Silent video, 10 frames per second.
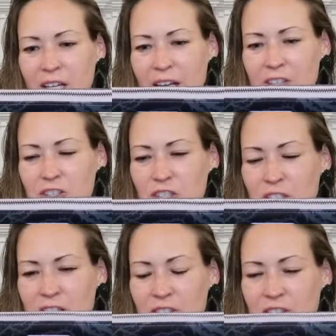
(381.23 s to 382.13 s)
And
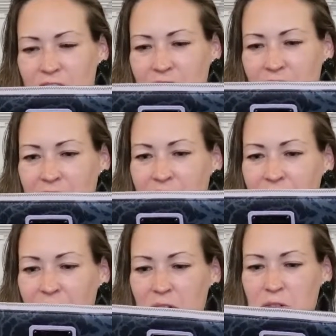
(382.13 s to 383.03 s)
she just looks
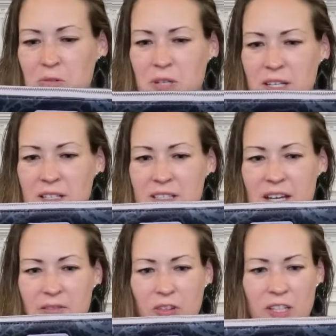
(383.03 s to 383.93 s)
so
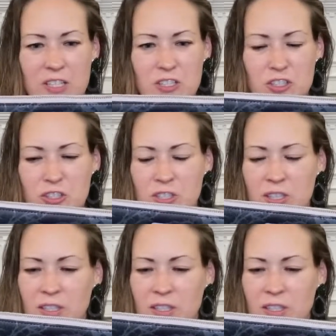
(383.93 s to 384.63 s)
devilish.